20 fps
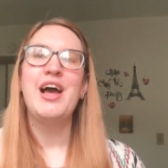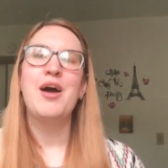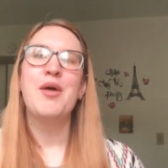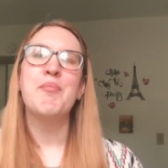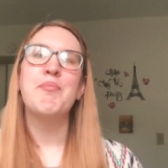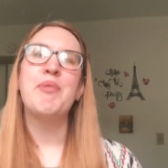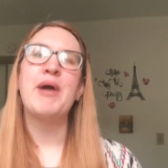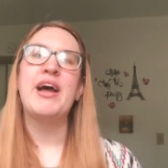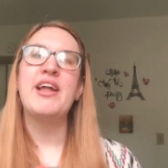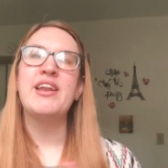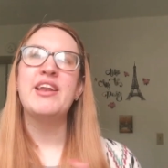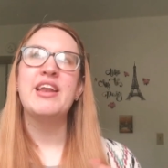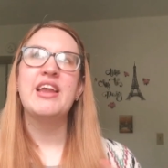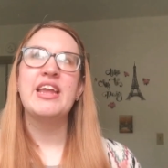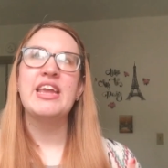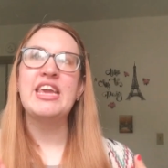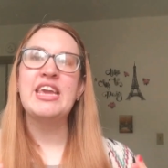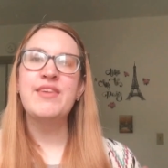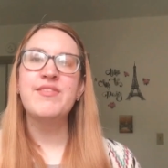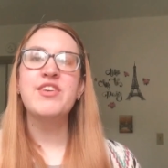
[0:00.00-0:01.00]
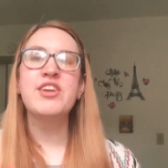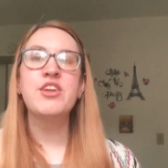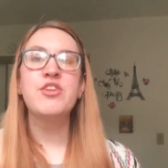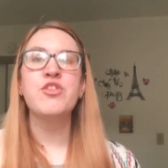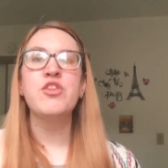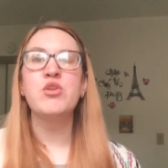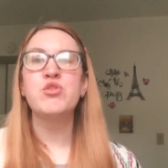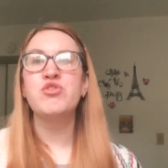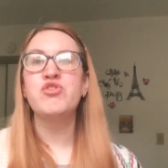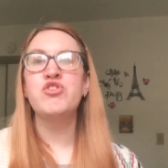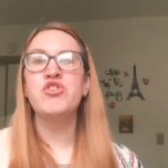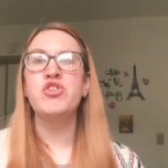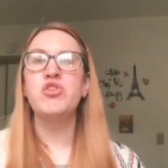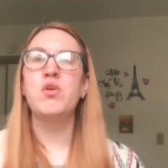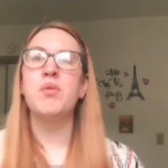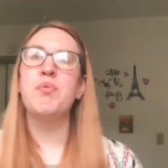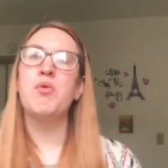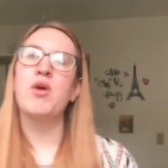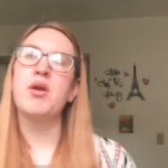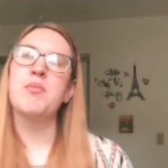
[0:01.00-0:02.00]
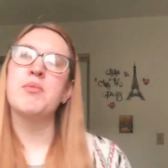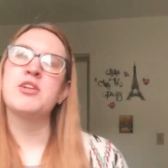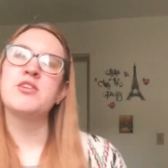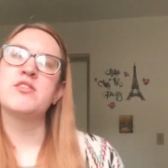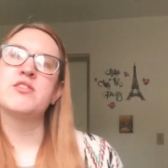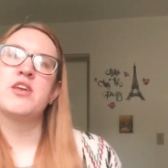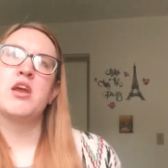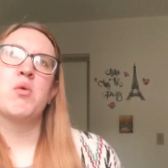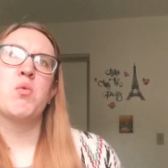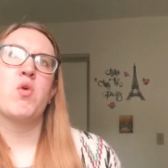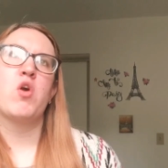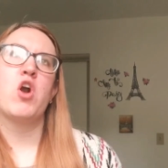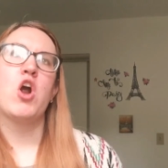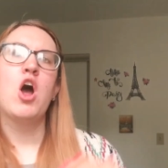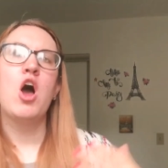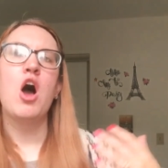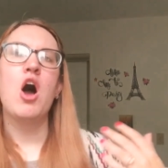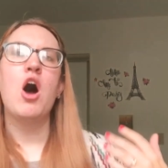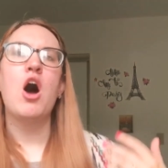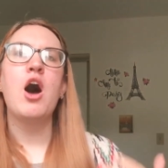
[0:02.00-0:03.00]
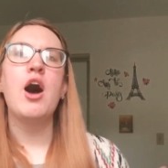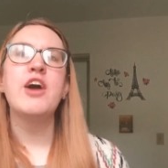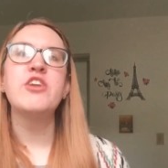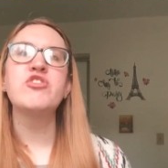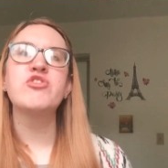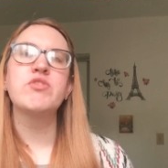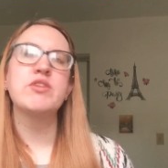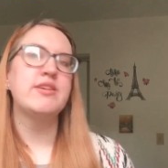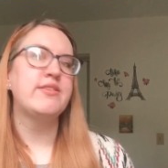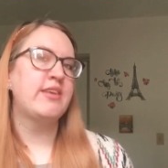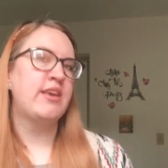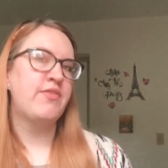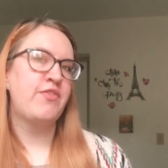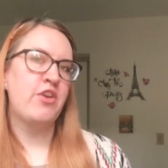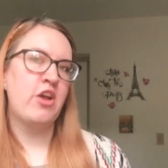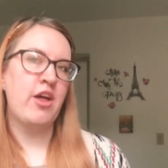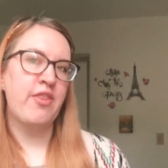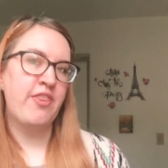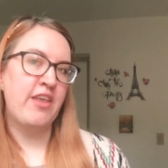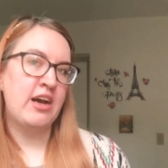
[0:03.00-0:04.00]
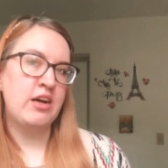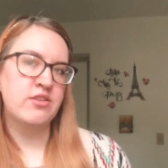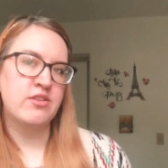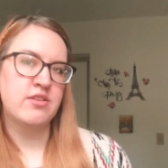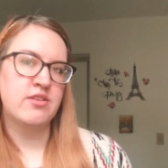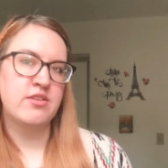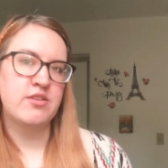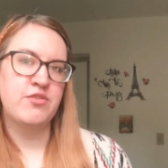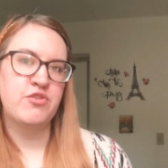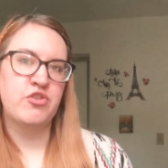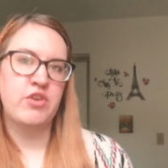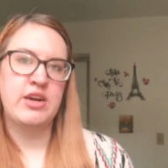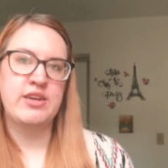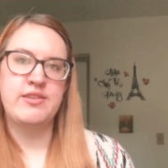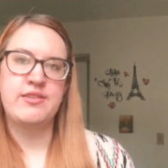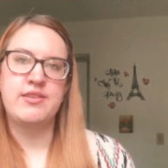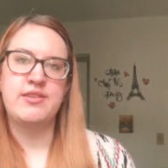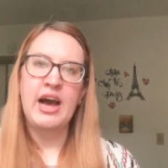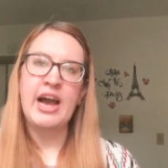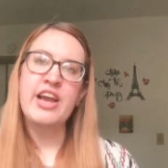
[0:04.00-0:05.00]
But even in those 2 appointments, there were hundreds, if not thousands of dresses.